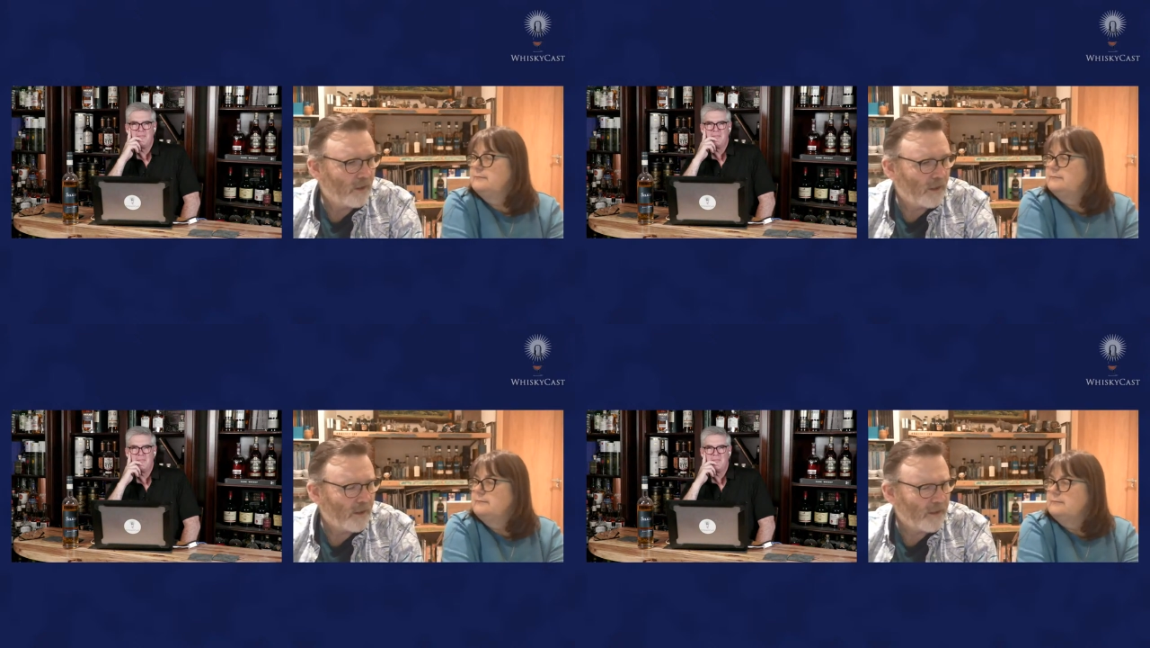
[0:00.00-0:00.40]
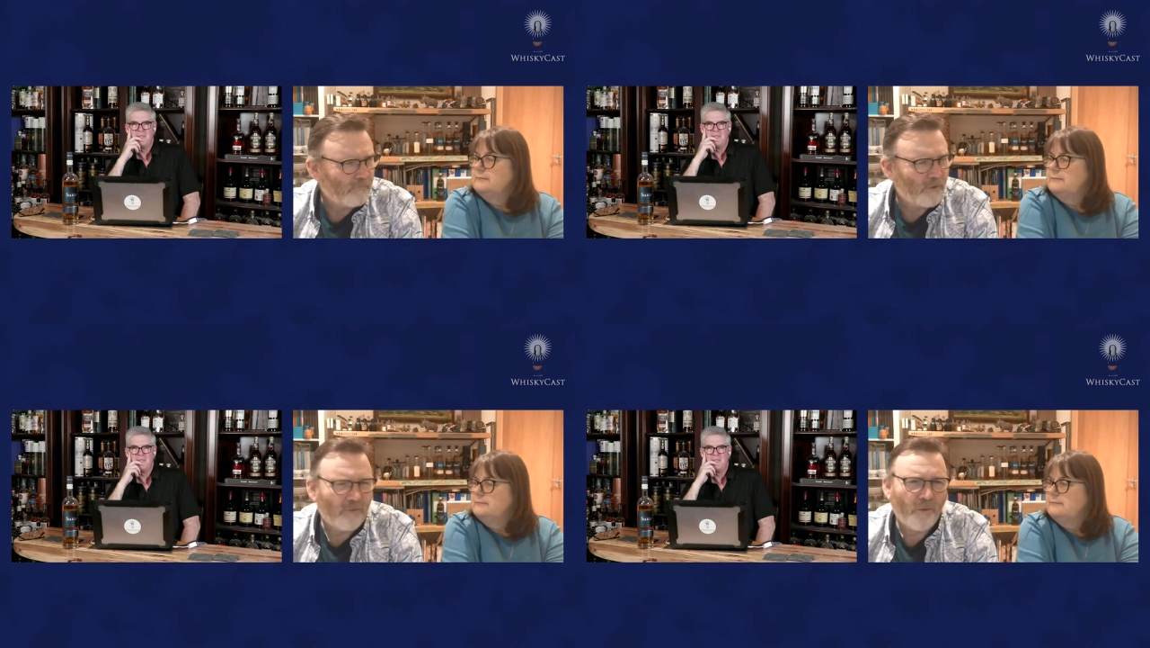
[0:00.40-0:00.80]
Speaker 1: uh, I
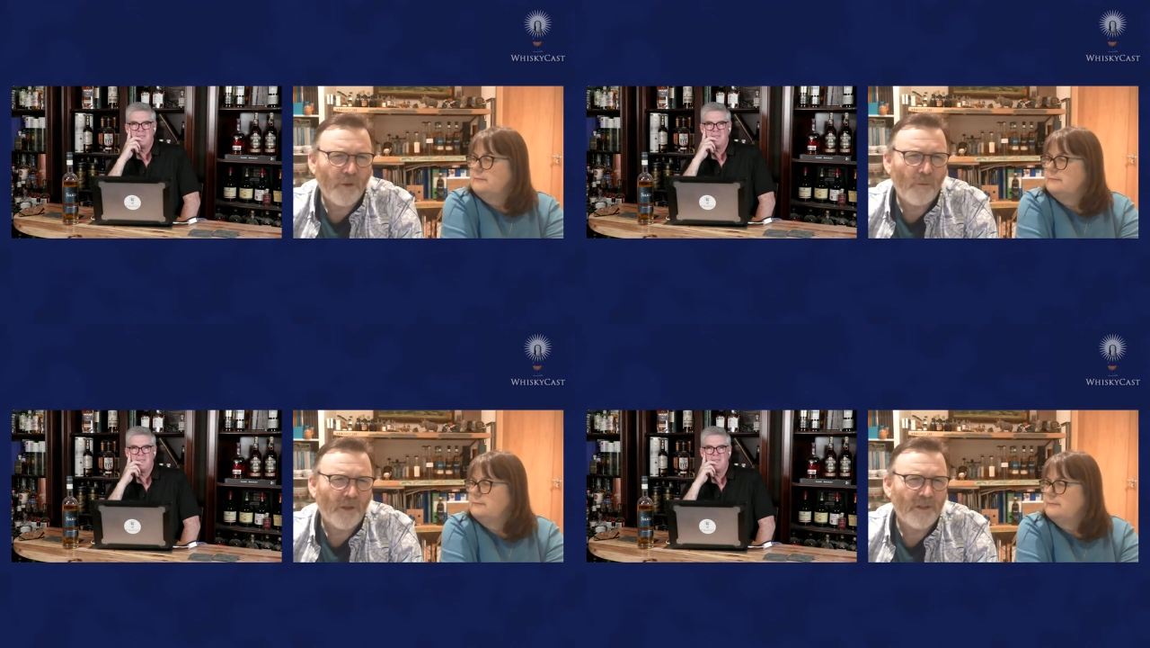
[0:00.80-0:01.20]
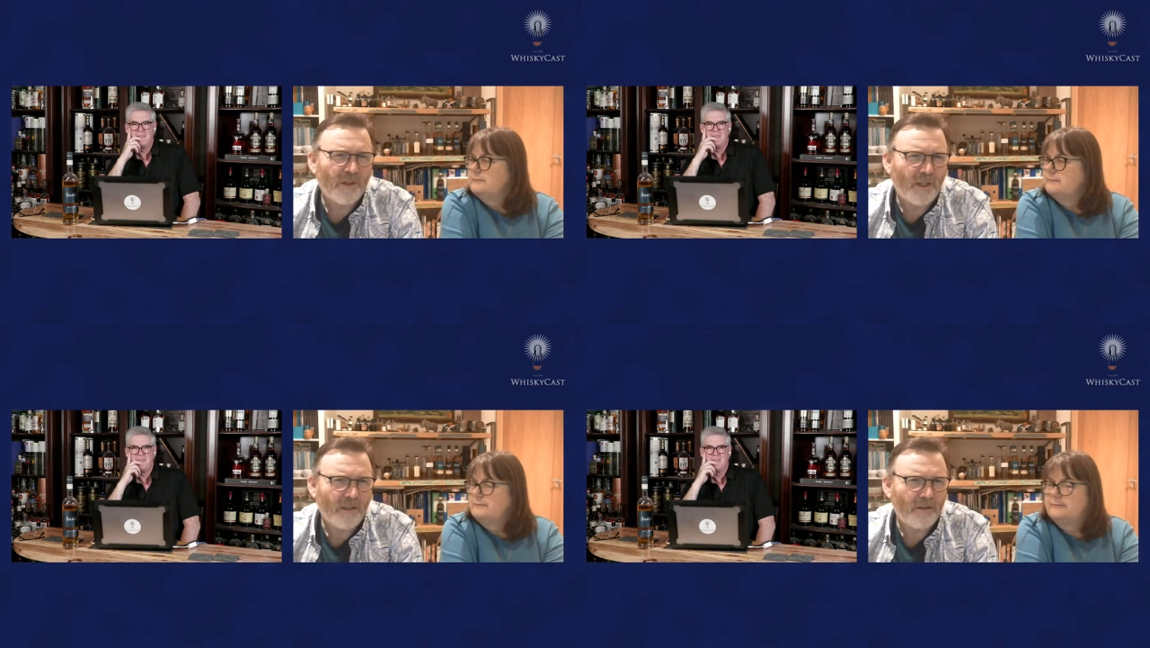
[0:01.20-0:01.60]
think we're in 41
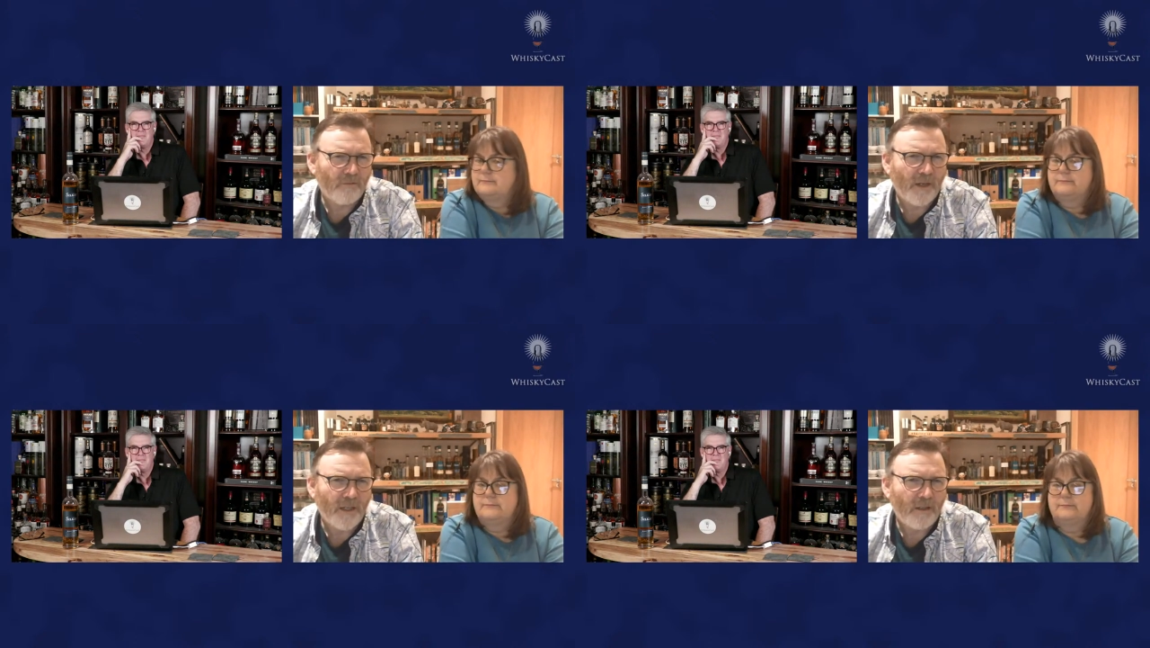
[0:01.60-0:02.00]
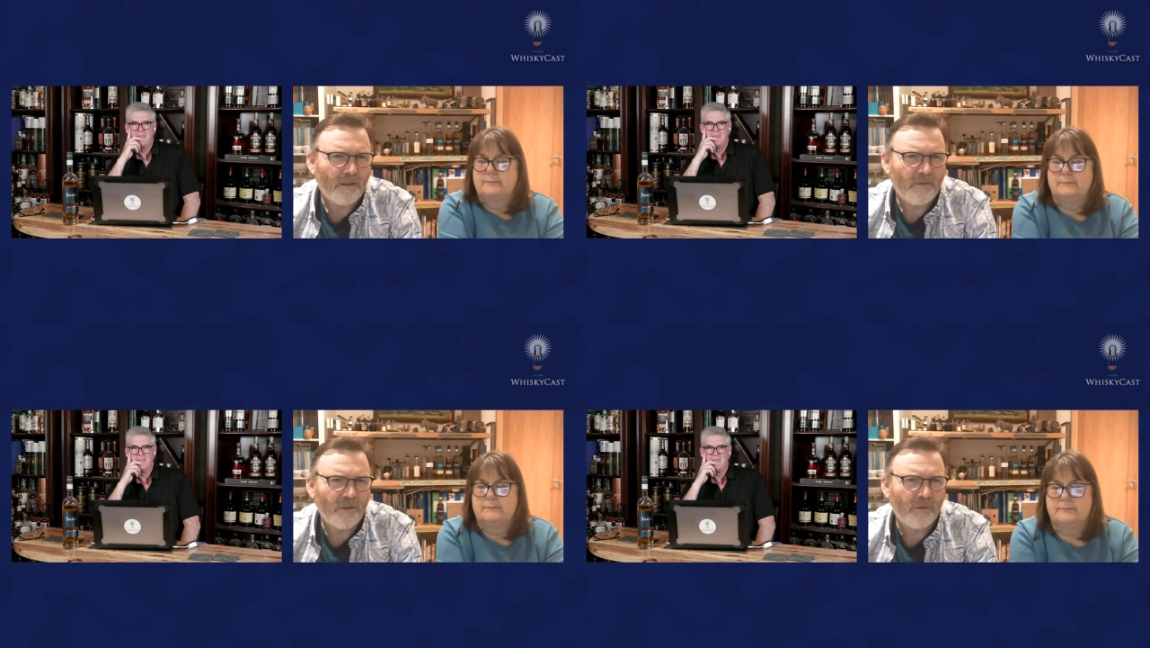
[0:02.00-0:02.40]
states
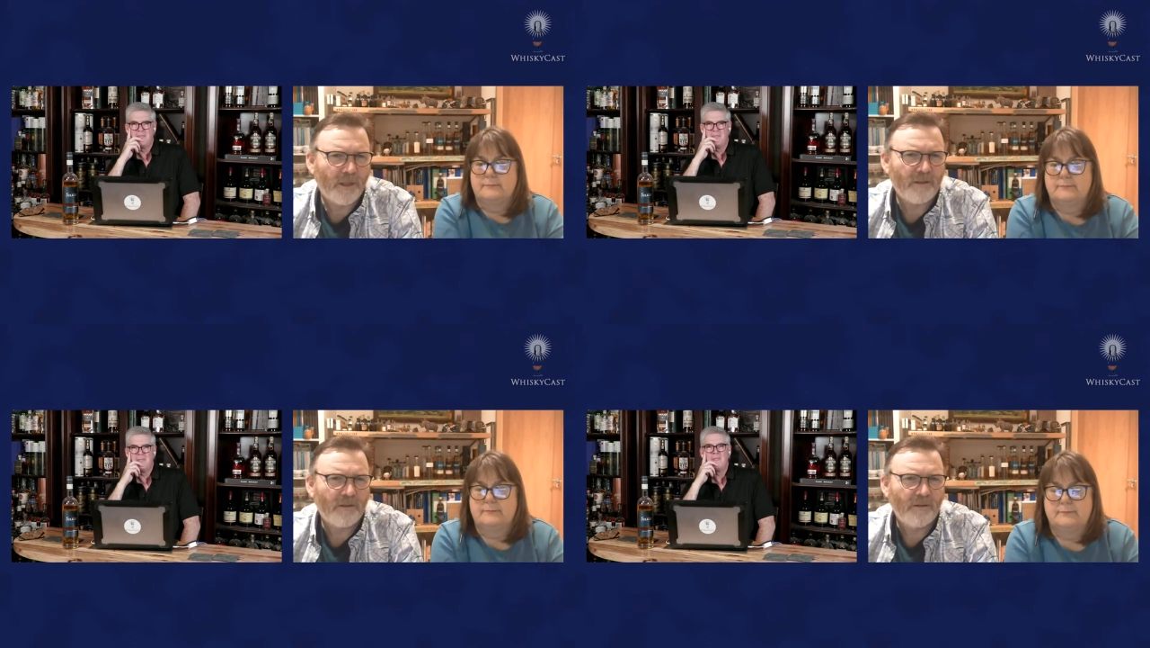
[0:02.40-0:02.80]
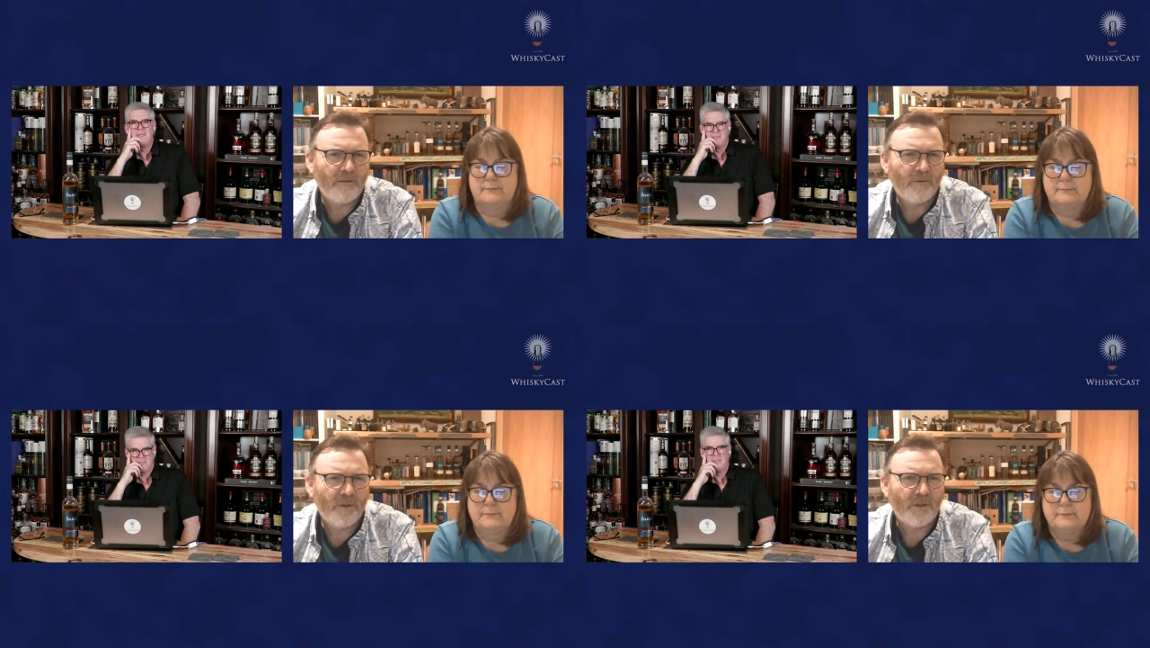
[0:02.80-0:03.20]
already of the US,
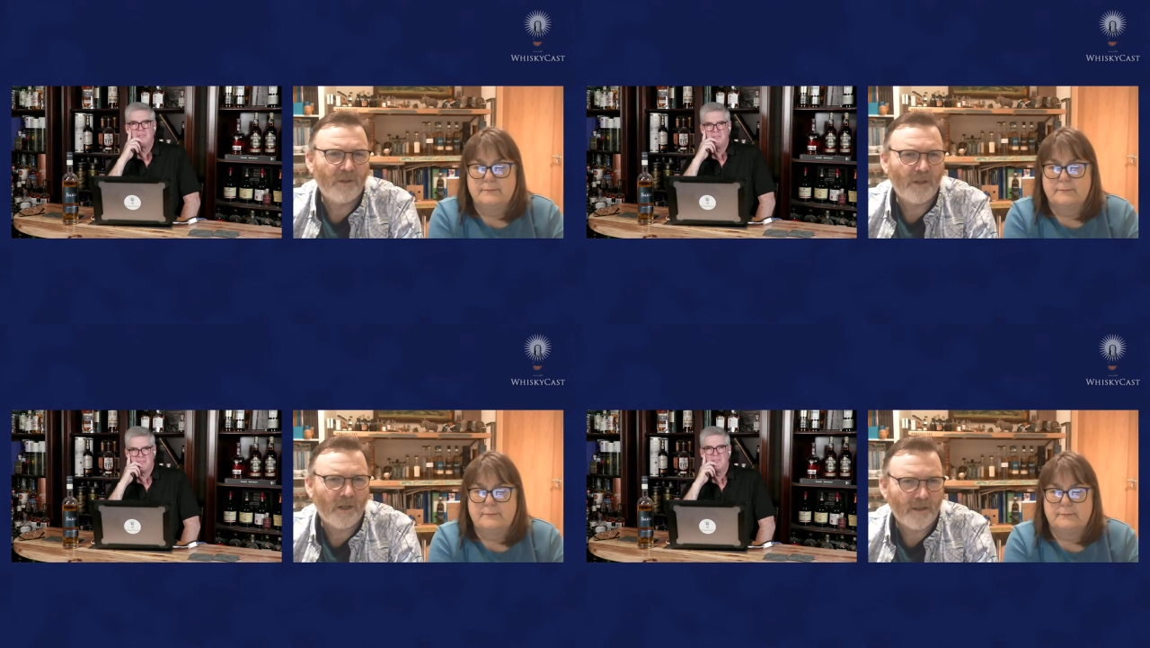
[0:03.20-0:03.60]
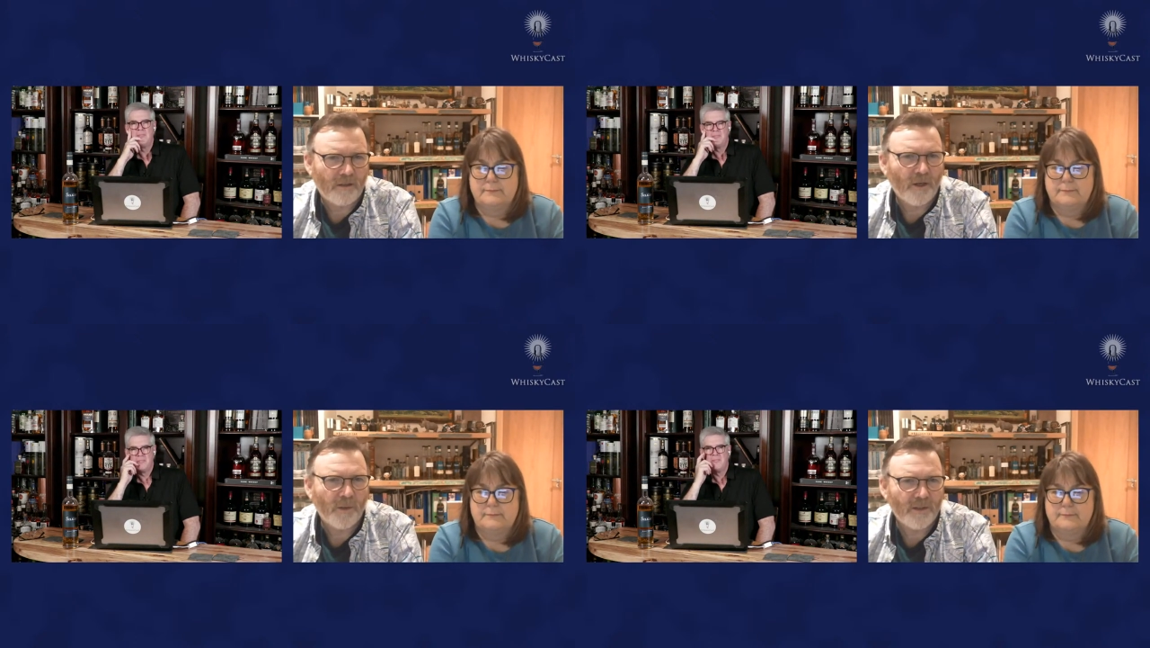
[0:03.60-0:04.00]
which is kind of
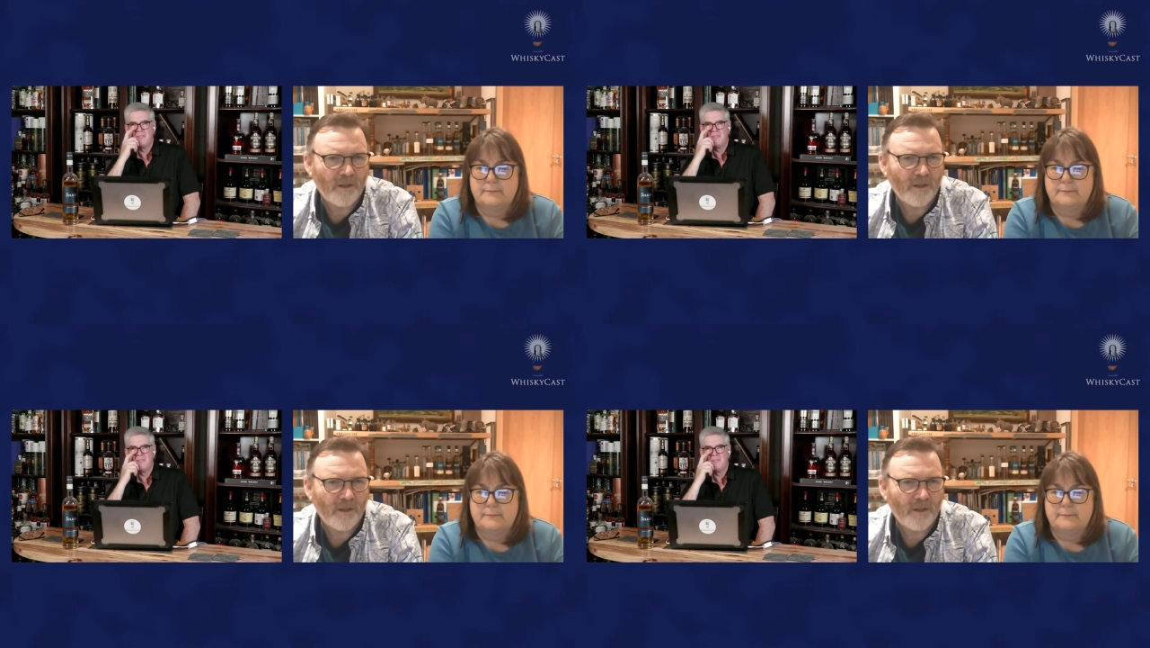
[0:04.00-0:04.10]
going